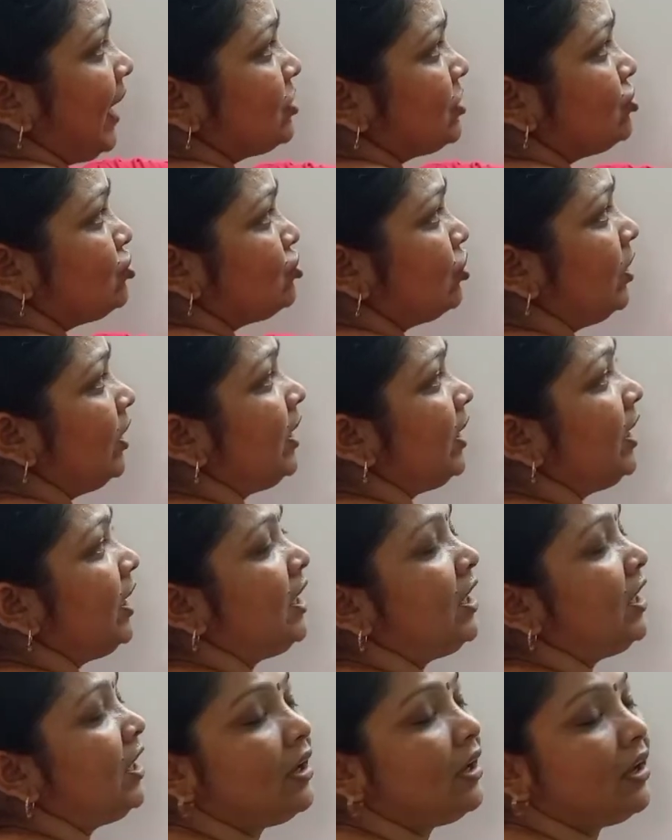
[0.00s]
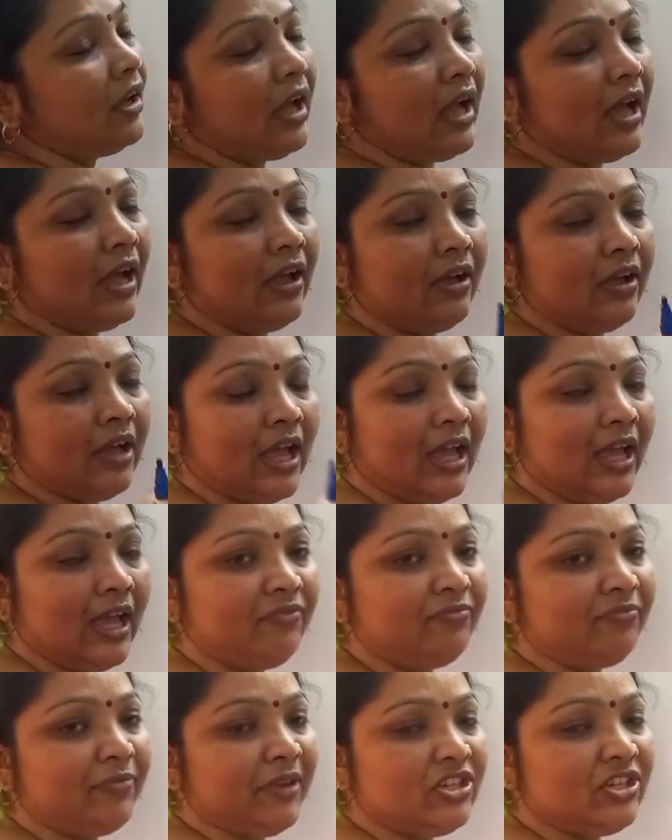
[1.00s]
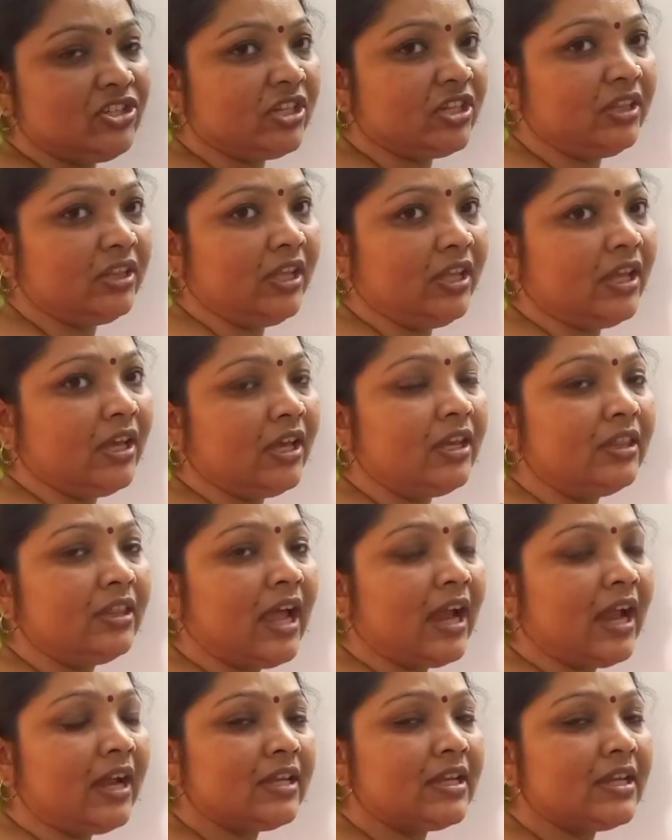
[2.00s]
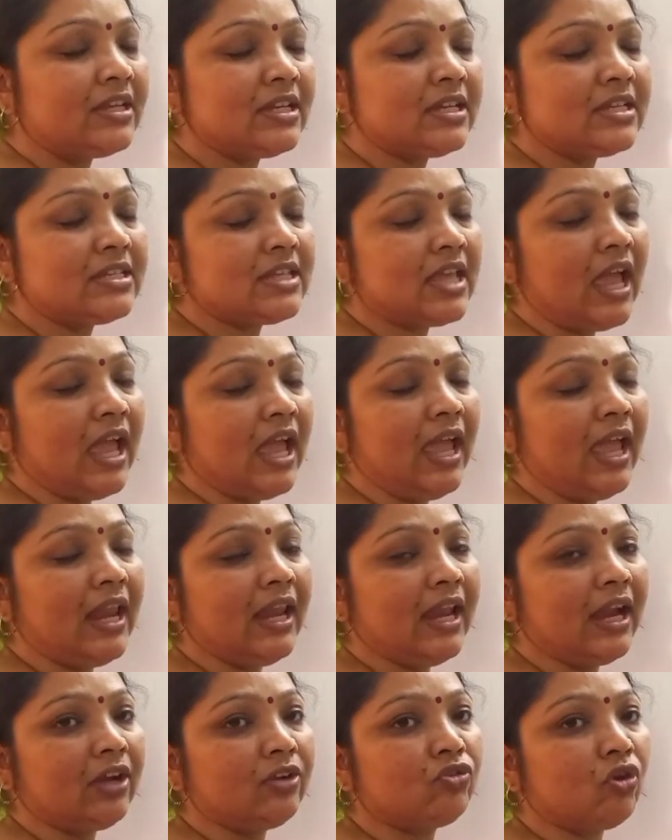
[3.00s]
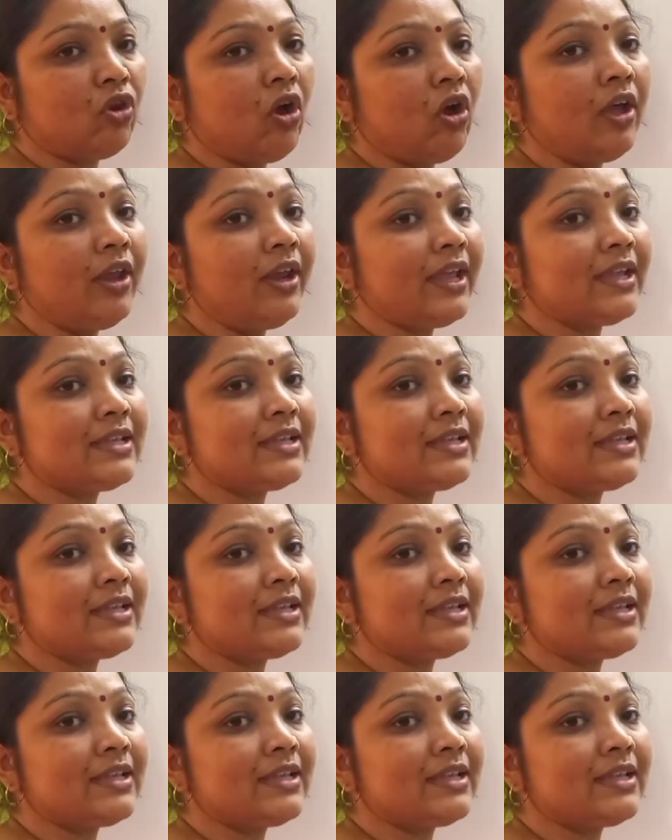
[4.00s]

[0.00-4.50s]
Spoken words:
actually I have mentioned there that it is an electron